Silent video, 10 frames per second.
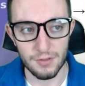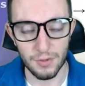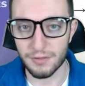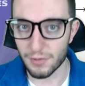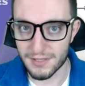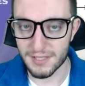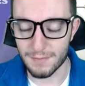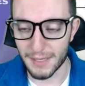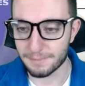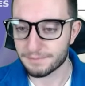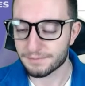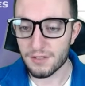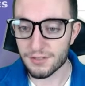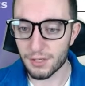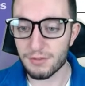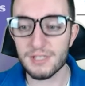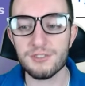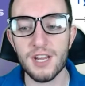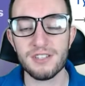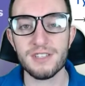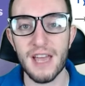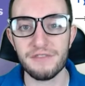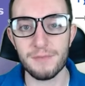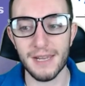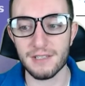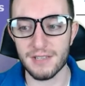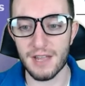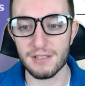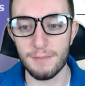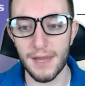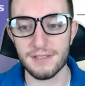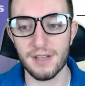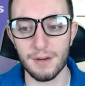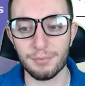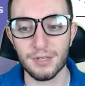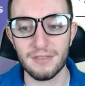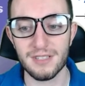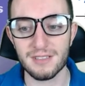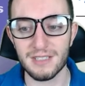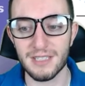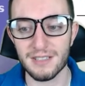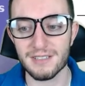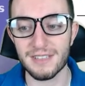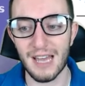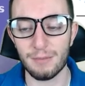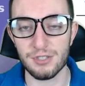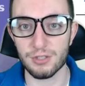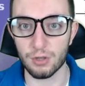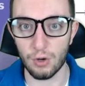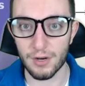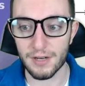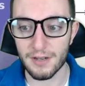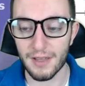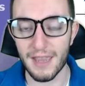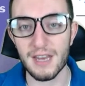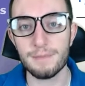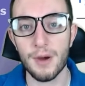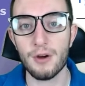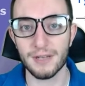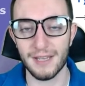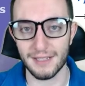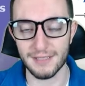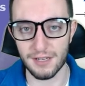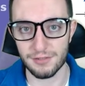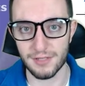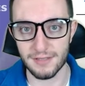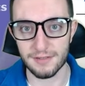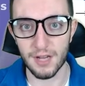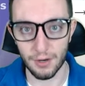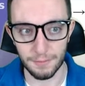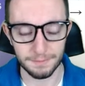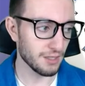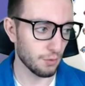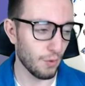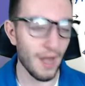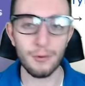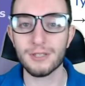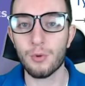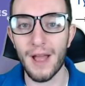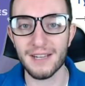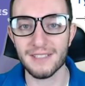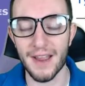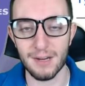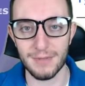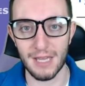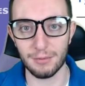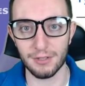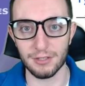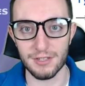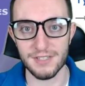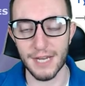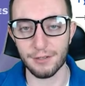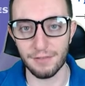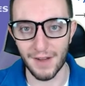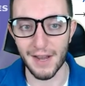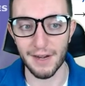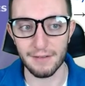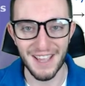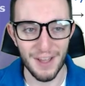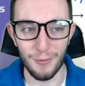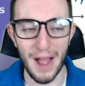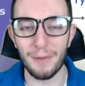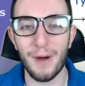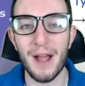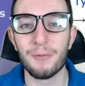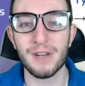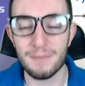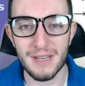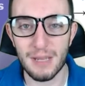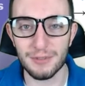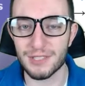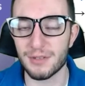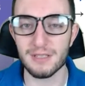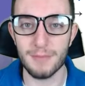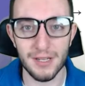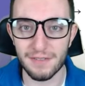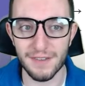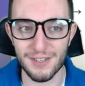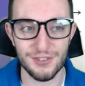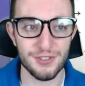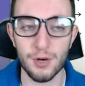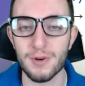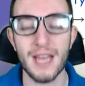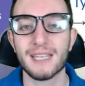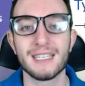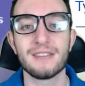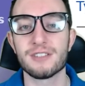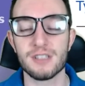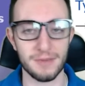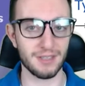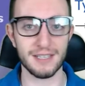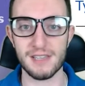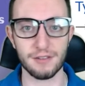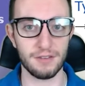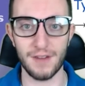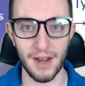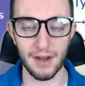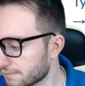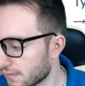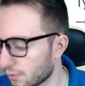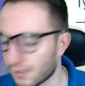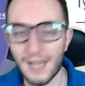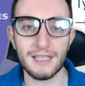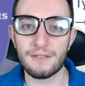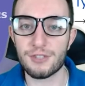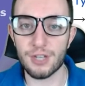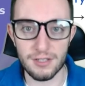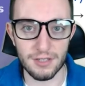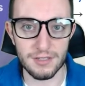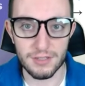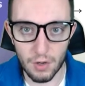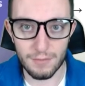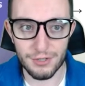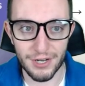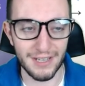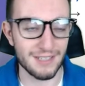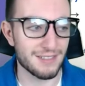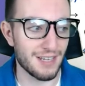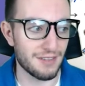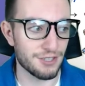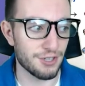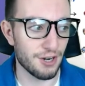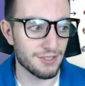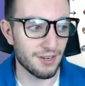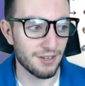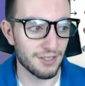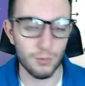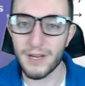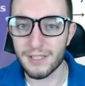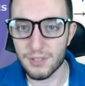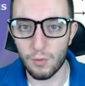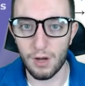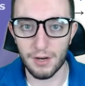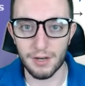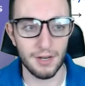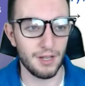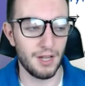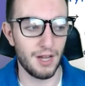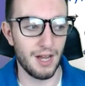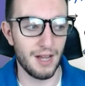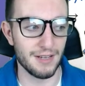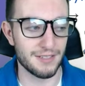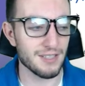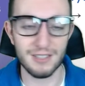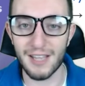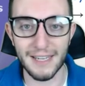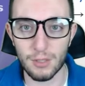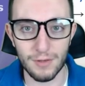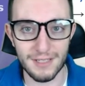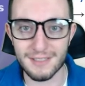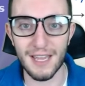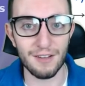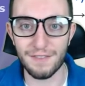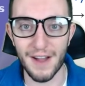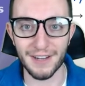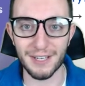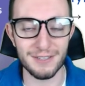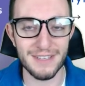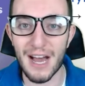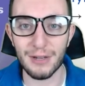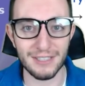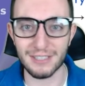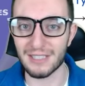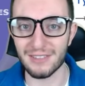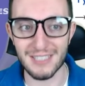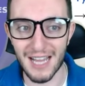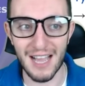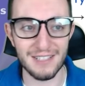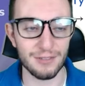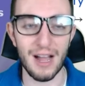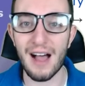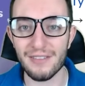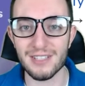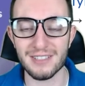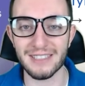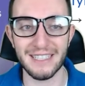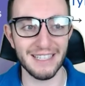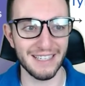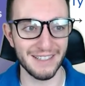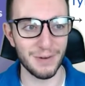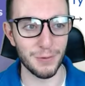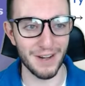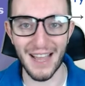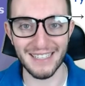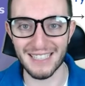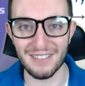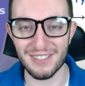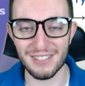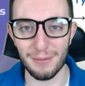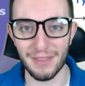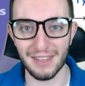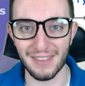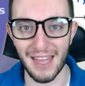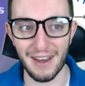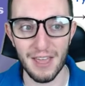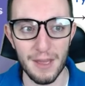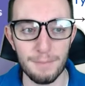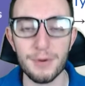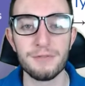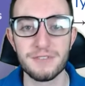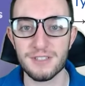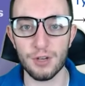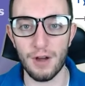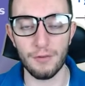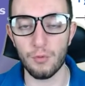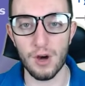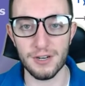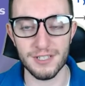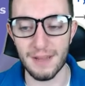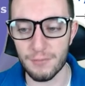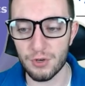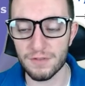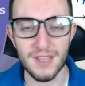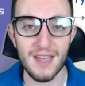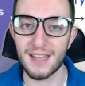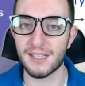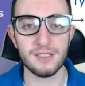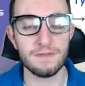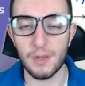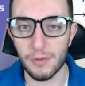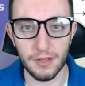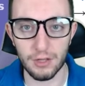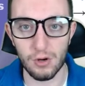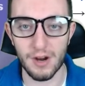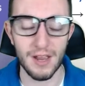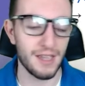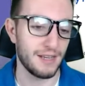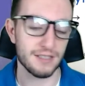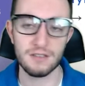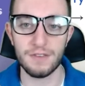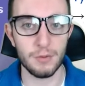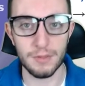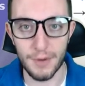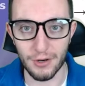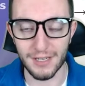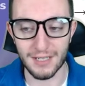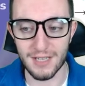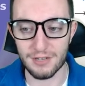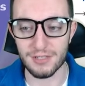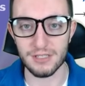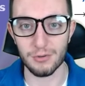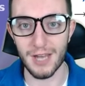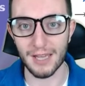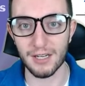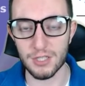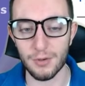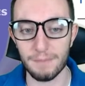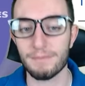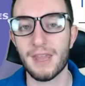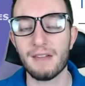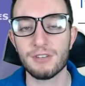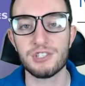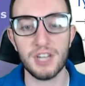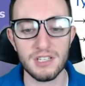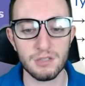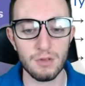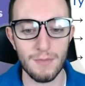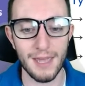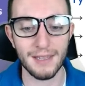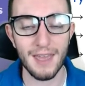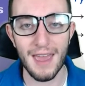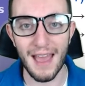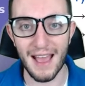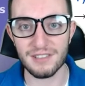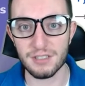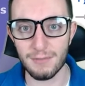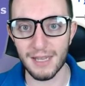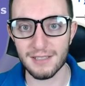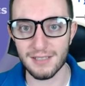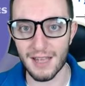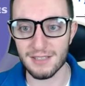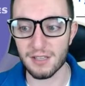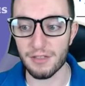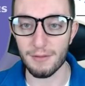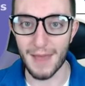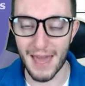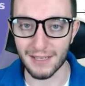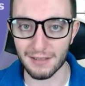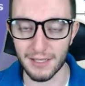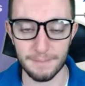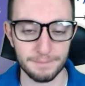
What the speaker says: What does this mean? So these changes have to make sense based on a previously established lore and Pokédex entries. So, why would Quagsire be able to learn Sacred Fire? Why would it be able to? It's a mudfish, so we're not going to give it something like Sacred Fire. We're not going to give Charizard Storm Drain. It's said that Charizard is weak to water, doesn't like it when its tail fire goes out. It could even die, so obviously we're not going to give it something that boosts off of water-type moves. It doesn't fit with the lore. It doesn't fit with the Pokédex entries, so we're not going to do it. Every change that we make has to make sense thematically.